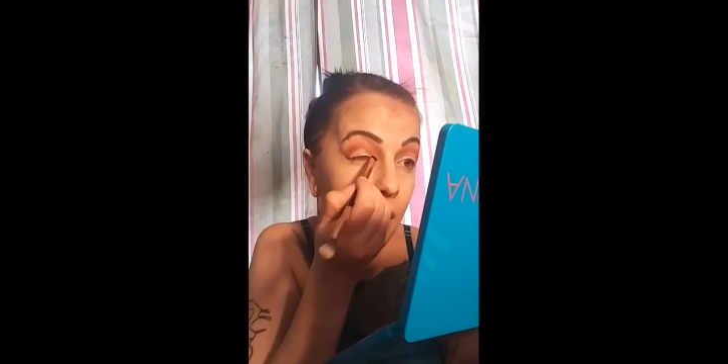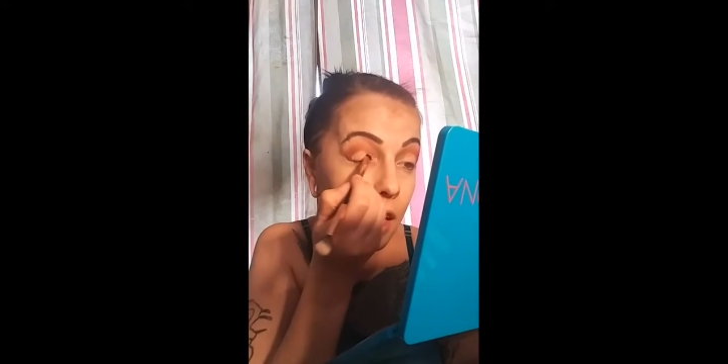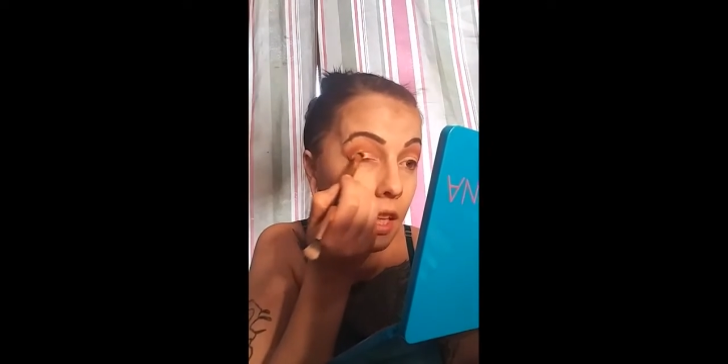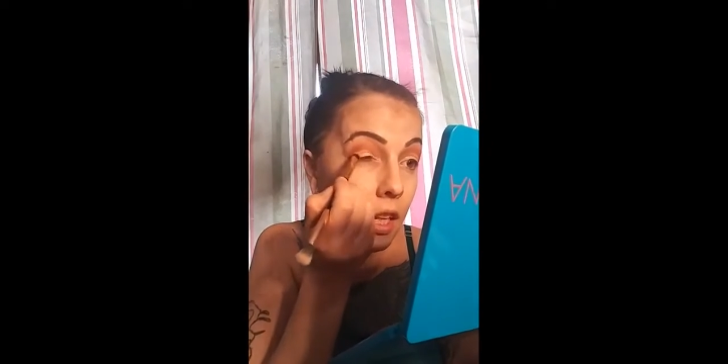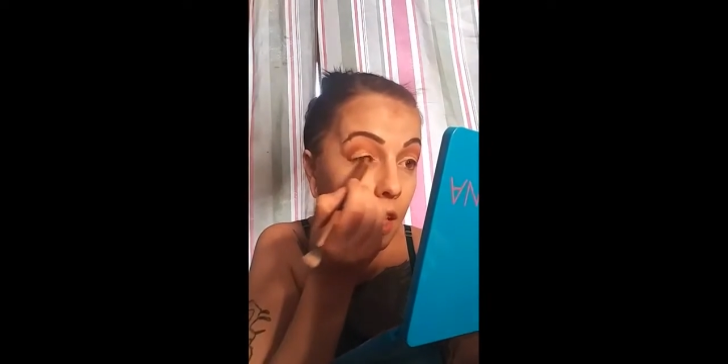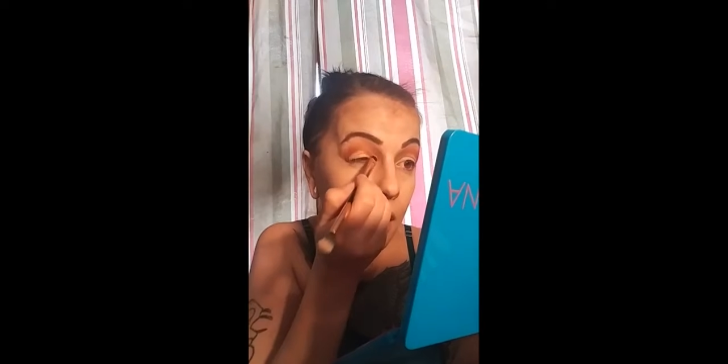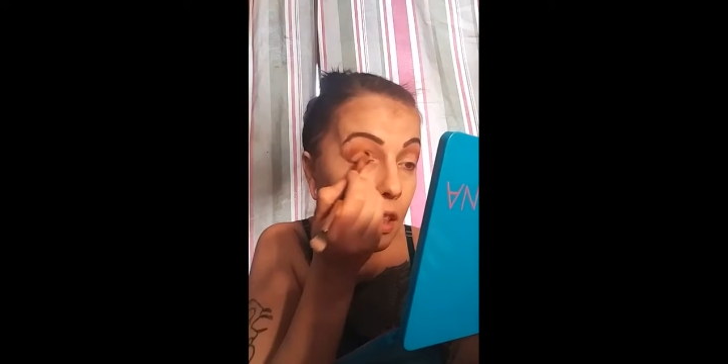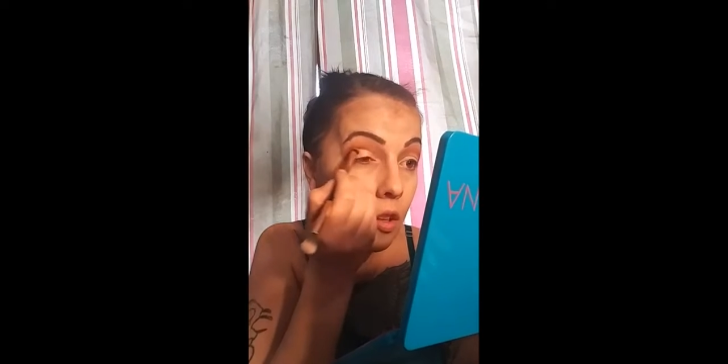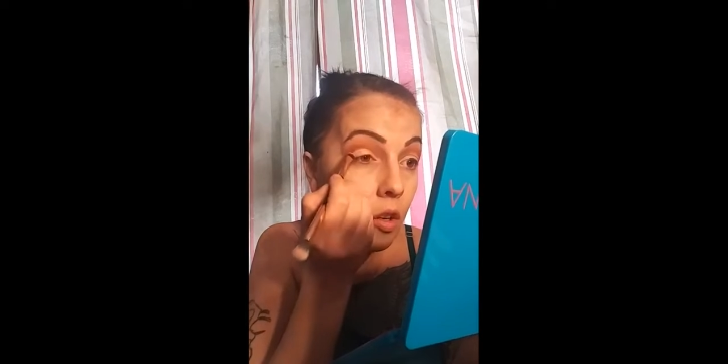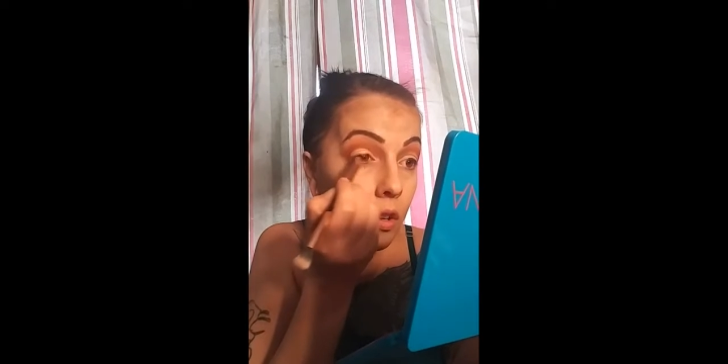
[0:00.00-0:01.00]
it is
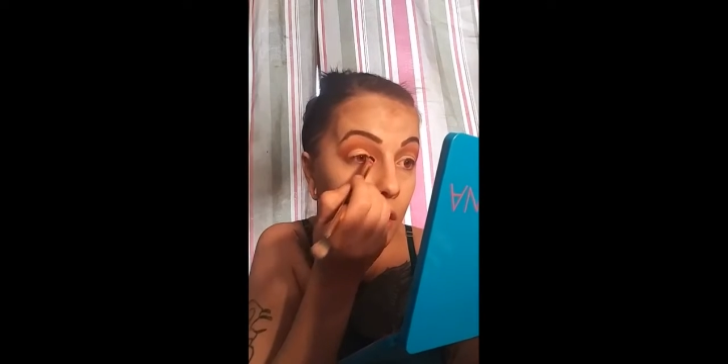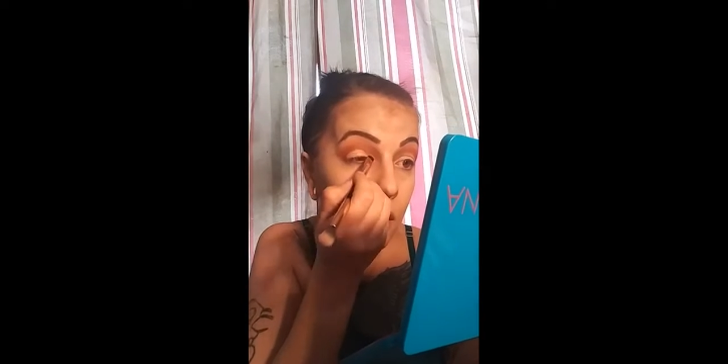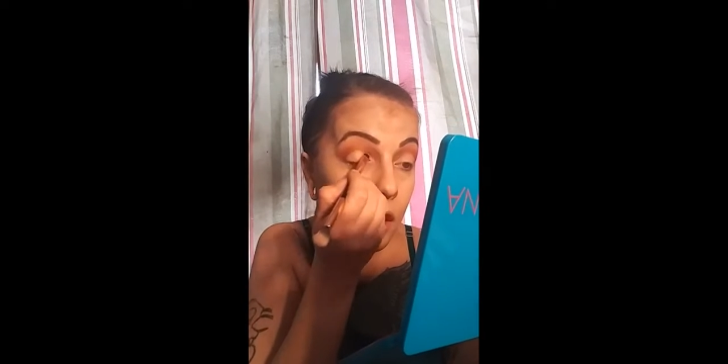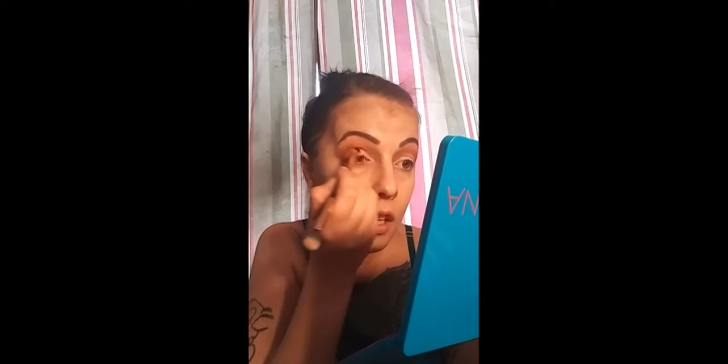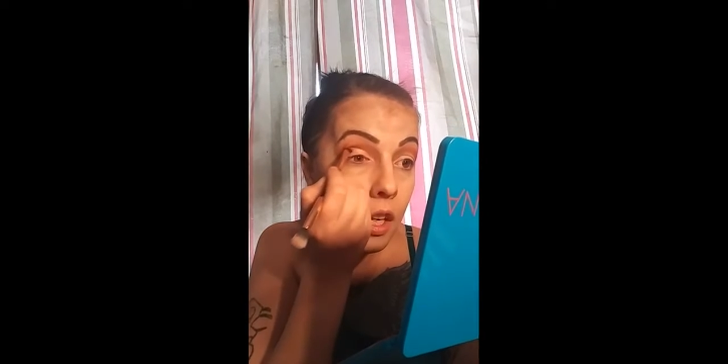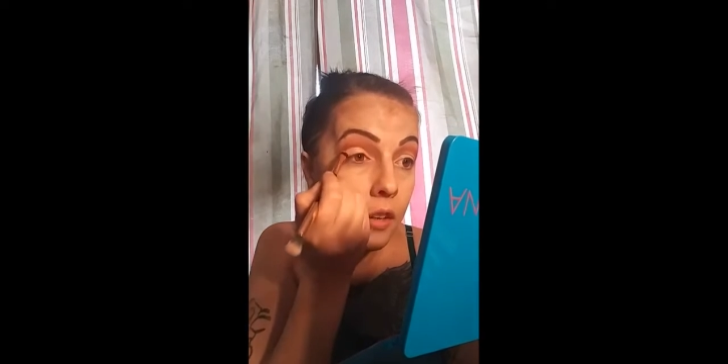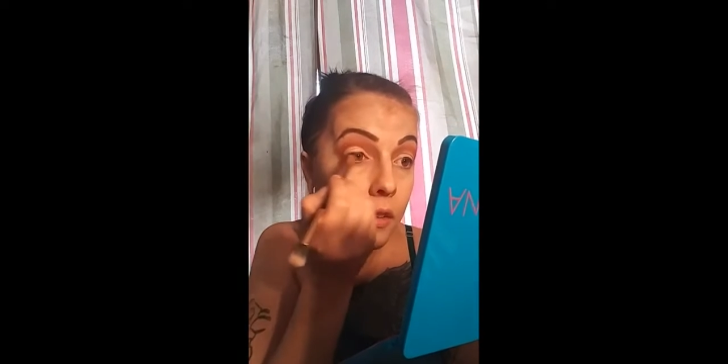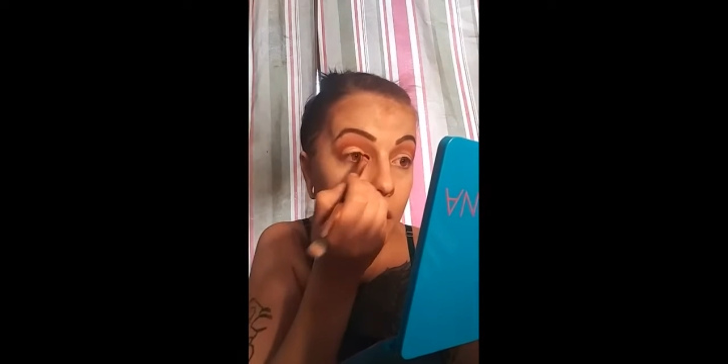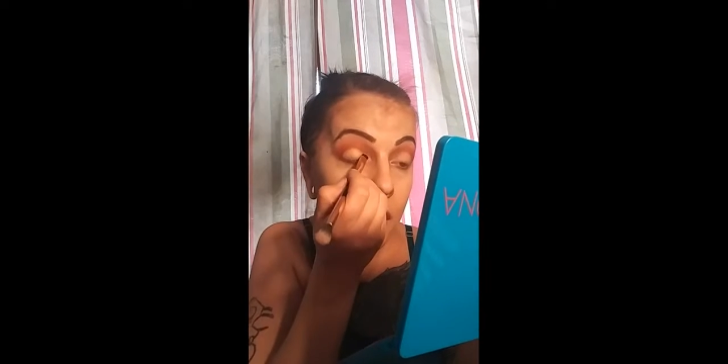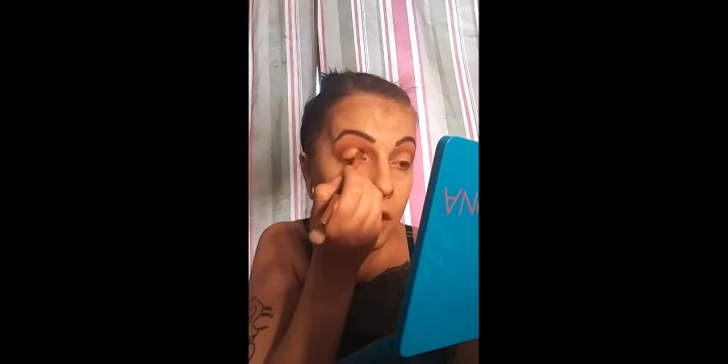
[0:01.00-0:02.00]
also a
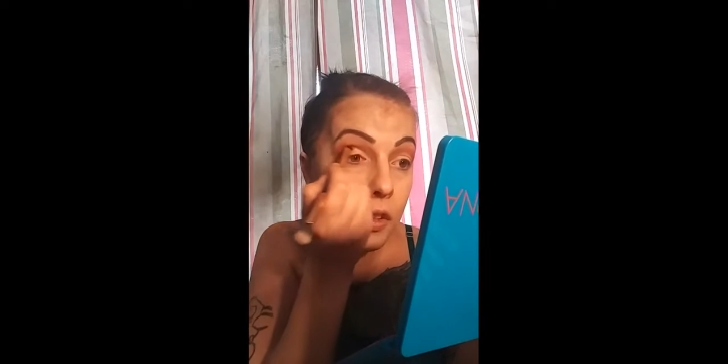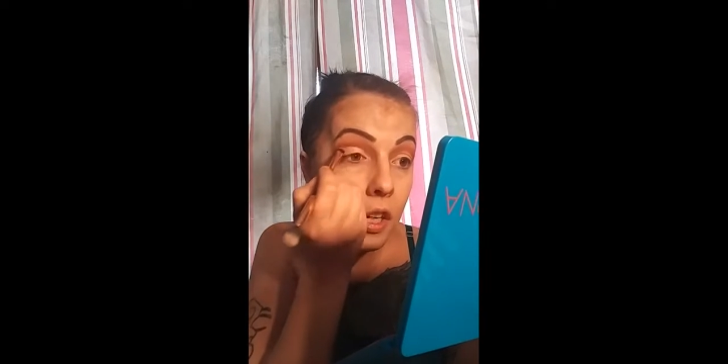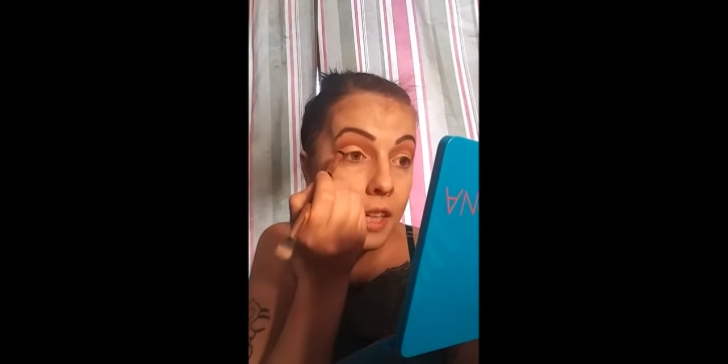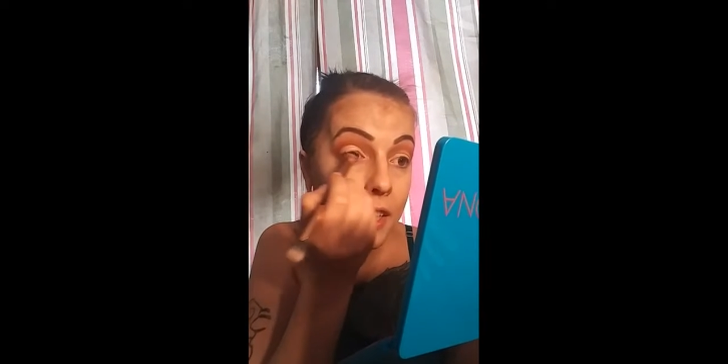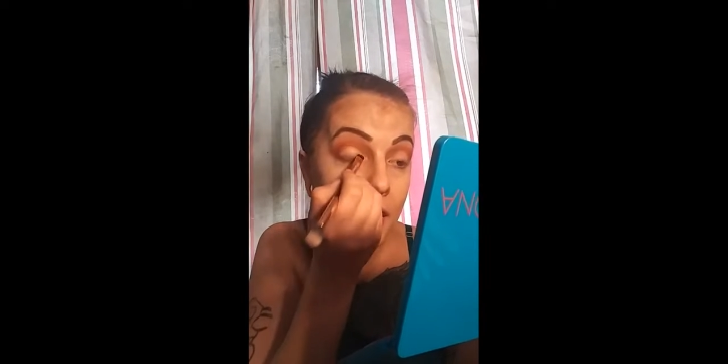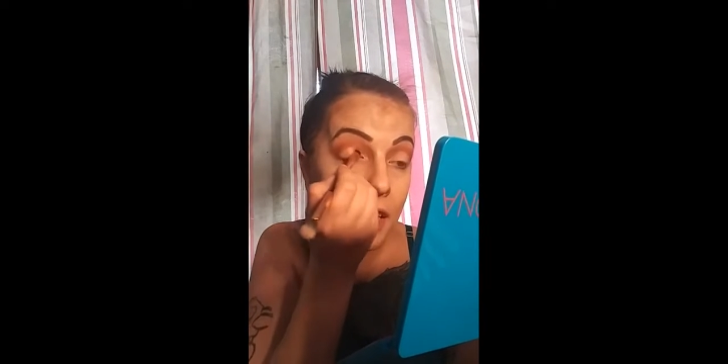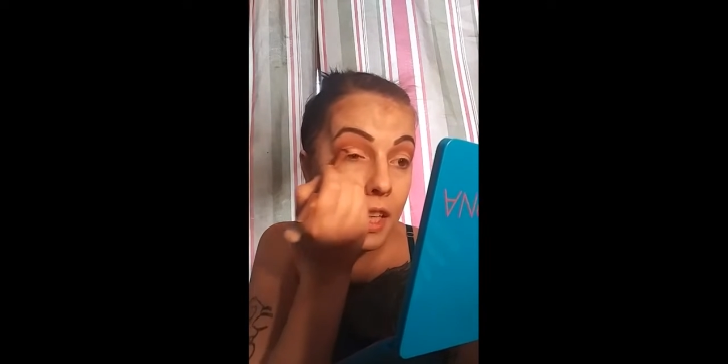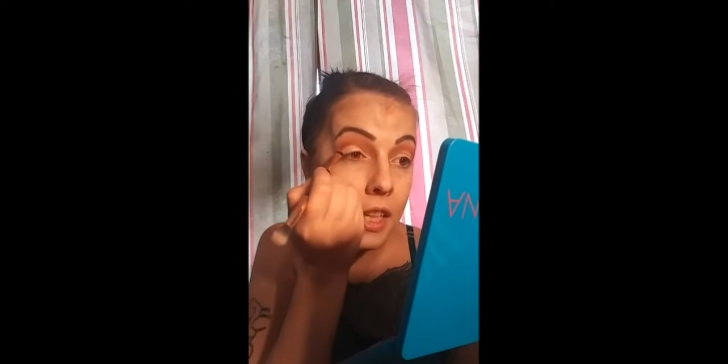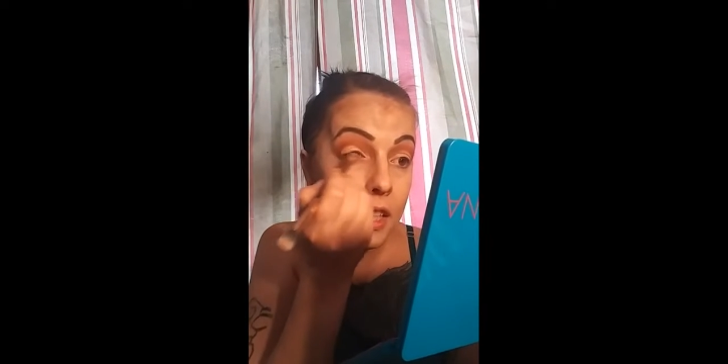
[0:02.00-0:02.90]
really good idea